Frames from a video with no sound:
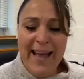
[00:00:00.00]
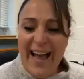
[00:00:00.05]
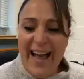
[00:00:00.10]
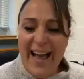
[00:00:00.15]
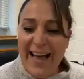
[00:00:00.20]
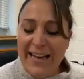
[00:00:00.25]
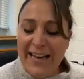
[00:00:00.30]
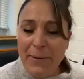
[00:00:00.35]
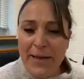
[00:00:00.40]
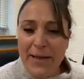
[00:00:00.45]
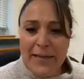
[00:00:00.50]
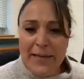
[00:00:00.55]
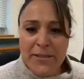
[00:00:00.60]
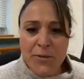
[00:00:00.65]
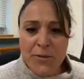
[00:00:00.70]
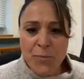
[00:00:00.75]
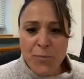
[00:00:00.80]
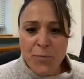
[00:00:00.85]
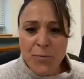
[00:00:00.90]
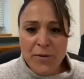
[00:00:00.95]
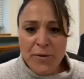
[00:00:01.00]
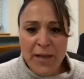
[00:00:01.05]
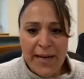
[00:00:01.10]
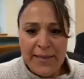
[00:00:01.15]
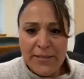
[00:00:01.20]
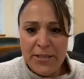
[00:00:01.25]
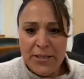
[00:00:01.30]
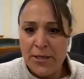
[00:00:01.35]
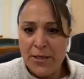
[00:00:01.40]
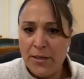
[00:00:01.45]
Anybody else would like to
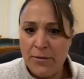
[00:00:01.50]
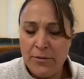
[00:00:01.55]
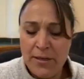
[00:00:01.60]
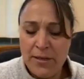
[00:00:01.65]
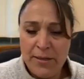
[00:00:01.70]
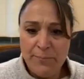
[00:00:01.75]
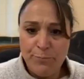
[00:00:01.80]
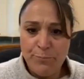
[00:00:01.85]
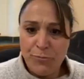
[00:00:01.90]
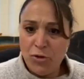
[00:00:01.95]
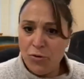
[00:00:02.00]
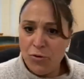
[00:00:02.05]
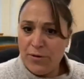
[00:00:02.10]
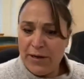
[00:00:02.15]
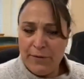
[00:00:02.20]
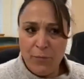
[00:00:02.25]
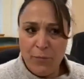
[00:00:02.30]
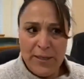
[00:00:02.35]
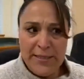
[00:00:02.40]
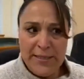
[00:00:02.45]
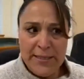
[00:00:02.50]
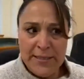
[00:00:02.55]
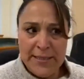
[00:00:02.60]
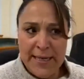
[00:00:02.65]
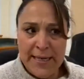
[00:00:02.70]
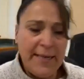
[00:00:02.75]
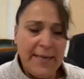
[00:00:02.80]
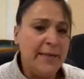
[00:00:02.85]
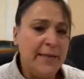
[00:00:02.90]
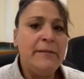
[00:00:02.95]
throw their
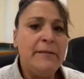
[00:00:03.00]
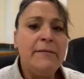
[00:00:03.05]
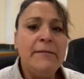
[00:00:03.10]
in?